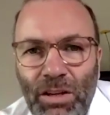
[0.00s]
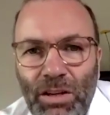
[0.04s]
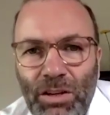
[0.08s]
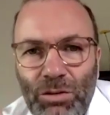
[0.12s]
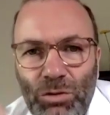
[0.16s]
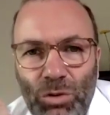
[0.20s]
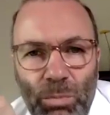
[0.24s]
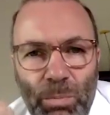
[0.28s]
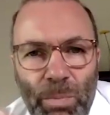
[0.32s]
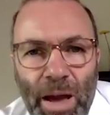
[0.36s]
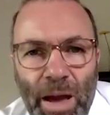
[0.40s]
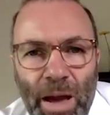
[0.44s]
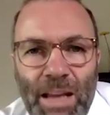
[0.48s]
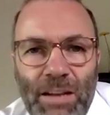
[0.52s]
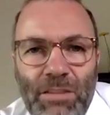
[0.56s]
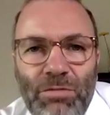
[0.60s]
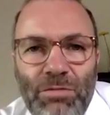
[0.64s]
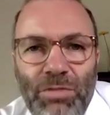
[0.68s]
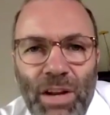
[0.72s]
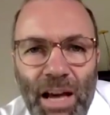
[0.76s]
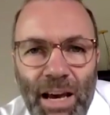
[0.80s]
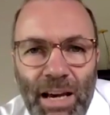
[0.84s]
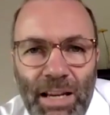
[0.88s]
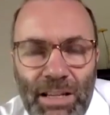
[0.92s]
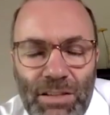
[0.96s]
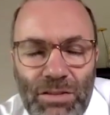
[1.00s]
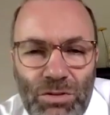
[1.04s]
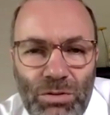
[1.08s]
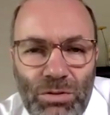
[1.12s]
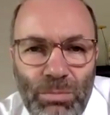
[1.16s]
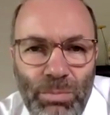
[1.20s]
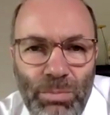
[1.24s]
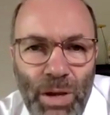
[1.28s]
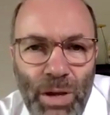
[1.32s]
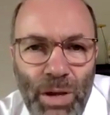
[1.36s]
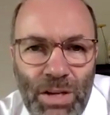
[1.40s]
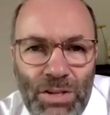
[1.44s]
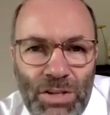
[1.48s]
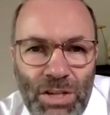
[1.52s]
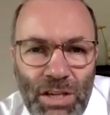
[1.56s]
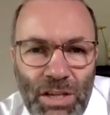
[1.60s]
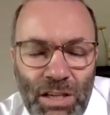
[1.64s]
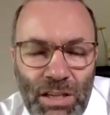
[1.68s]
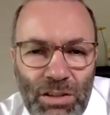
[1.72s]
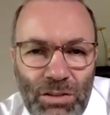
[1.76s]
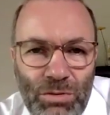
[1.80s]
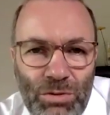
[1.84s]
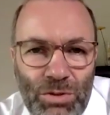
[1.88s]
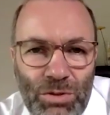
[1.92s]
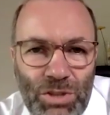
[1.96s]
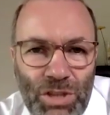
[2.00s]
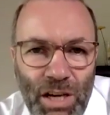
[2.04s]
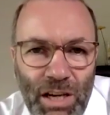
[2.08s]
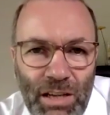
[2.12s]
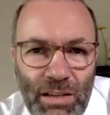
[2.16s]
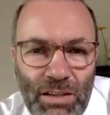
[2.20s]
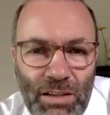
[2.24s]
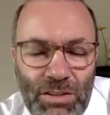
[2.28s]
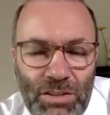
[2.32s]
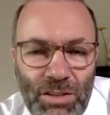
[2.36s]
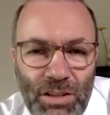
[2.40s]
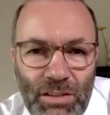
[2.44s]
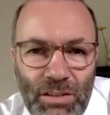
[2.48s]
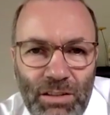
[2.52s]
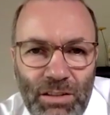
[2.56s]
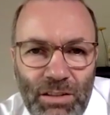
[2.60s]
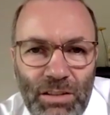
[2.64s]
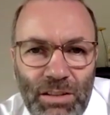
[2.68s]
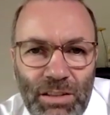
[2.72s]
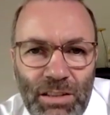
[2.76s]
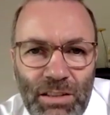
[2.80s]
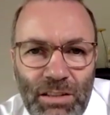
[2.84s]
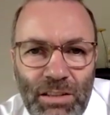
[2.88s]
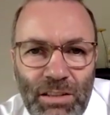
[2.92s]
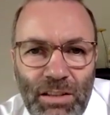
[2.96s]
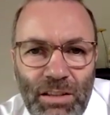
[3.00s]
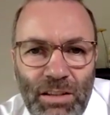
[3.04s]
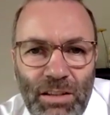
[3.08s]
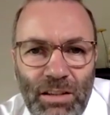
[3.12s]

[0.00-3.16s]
to ban flights to Beijing and to China generally